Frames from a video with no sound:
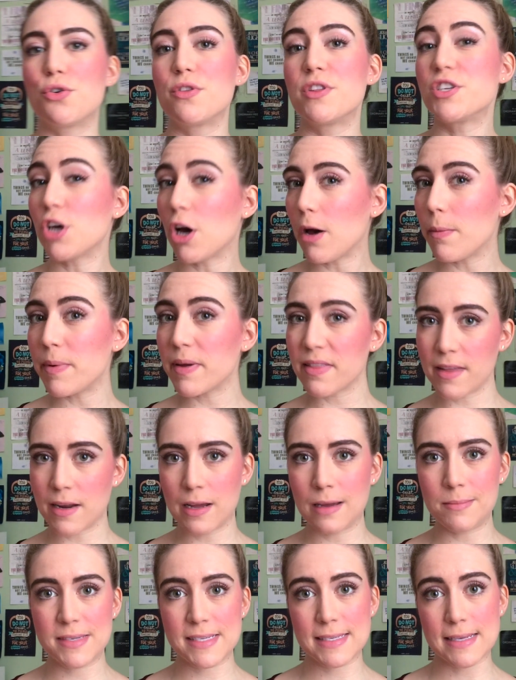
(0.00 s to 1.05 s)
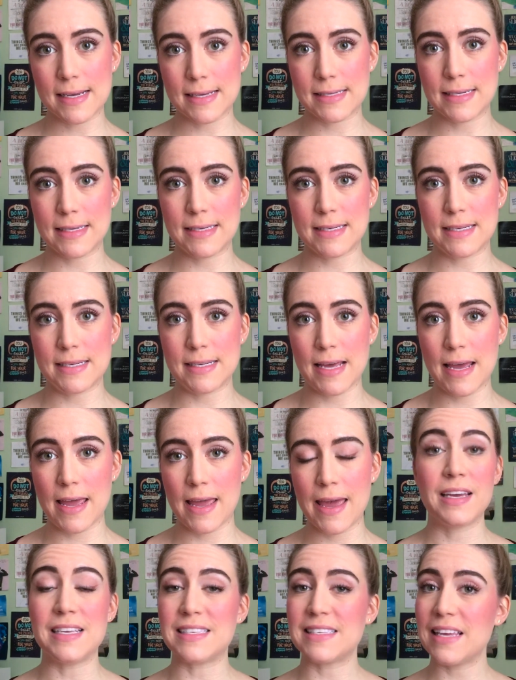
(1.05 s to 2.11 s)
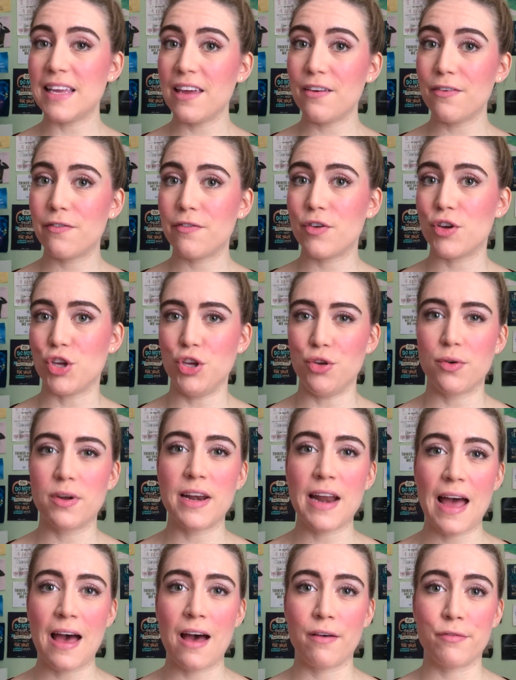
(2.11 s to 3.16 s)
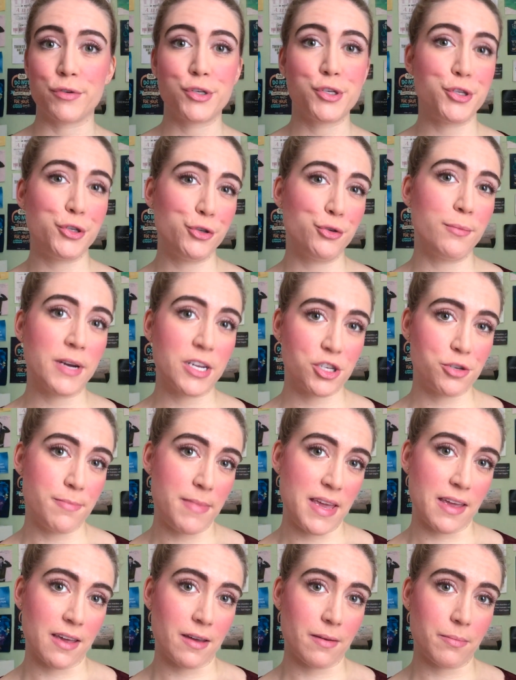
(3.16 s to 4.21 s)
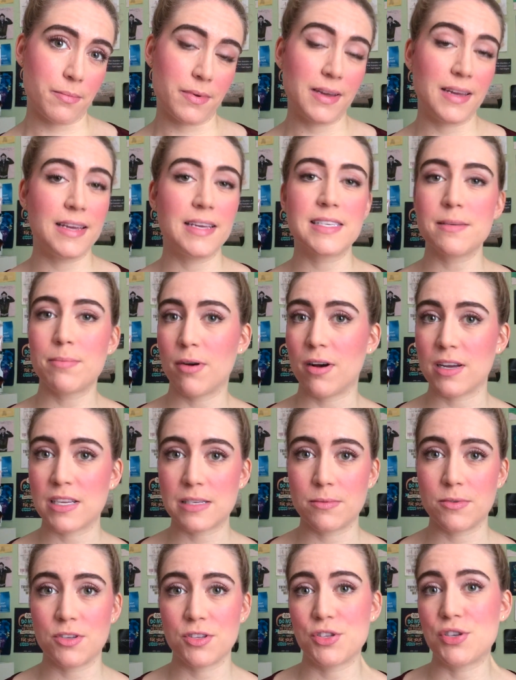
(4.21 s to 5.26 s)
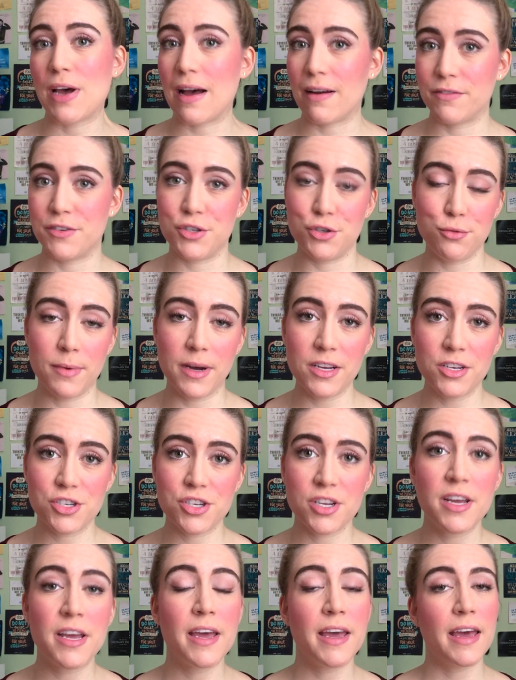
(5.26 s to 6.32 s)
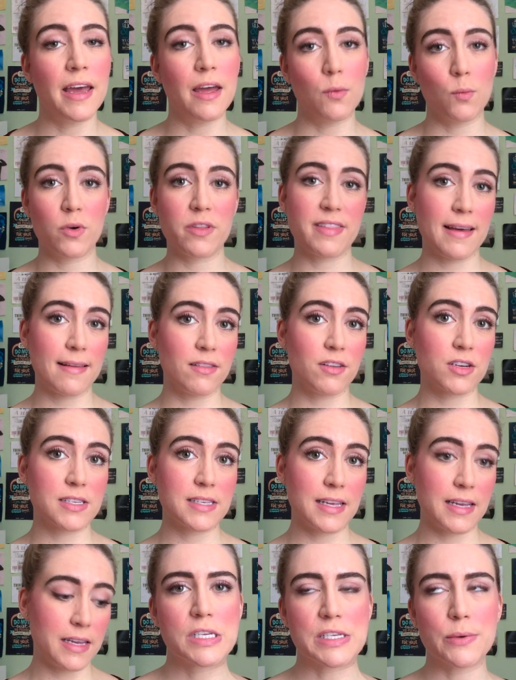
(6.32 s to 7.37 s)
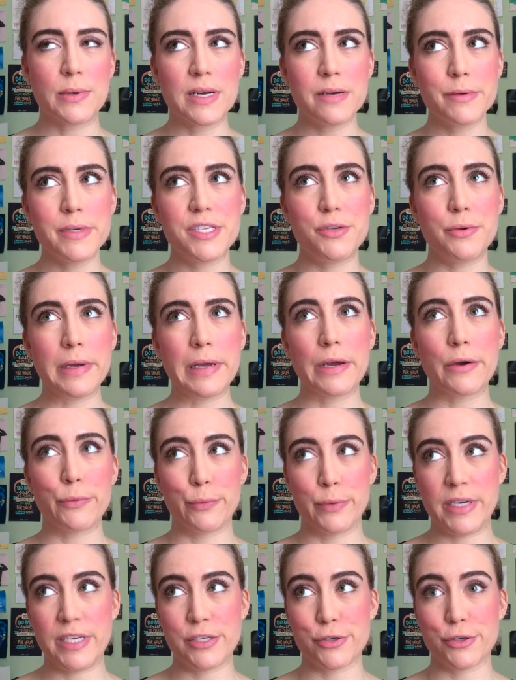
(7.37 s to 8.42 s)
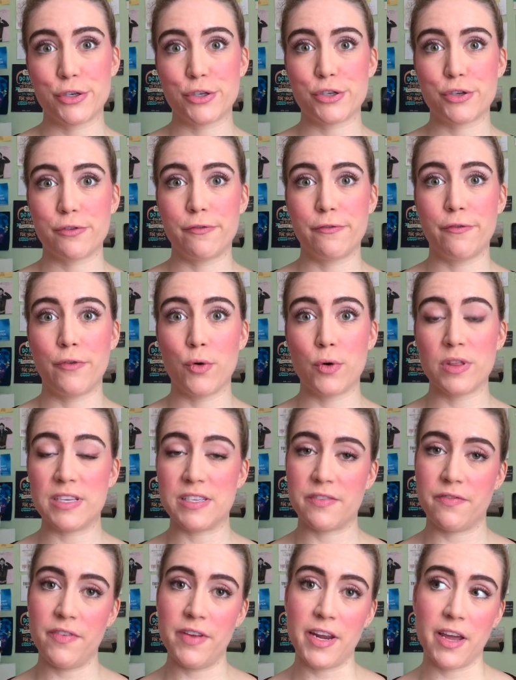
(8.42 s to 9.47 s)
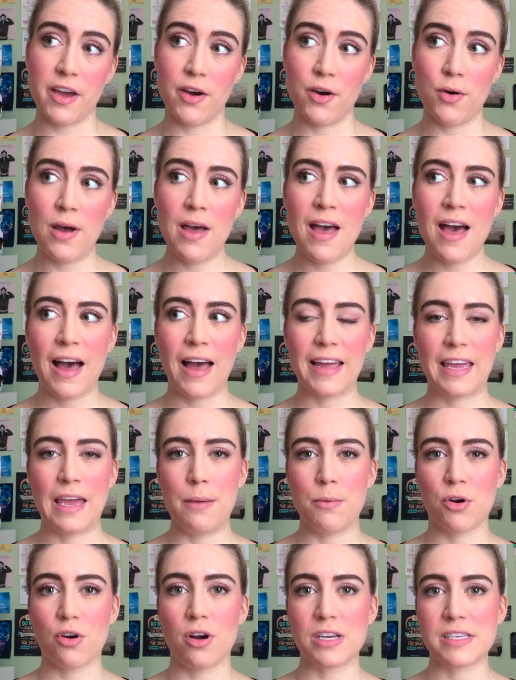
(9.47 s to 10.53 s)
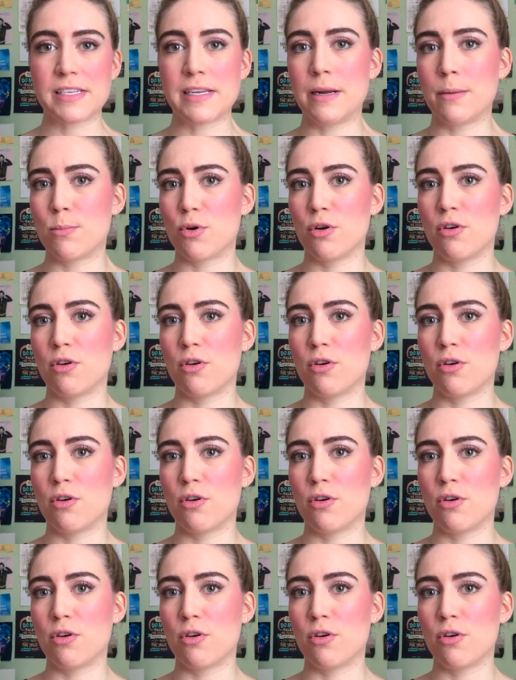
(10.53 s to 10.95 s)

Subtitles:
the topic that I am discussing today is if you can have too much makeup. Is it possible to have too much? And what that looks like. So when I was doing research for this video, I came across a number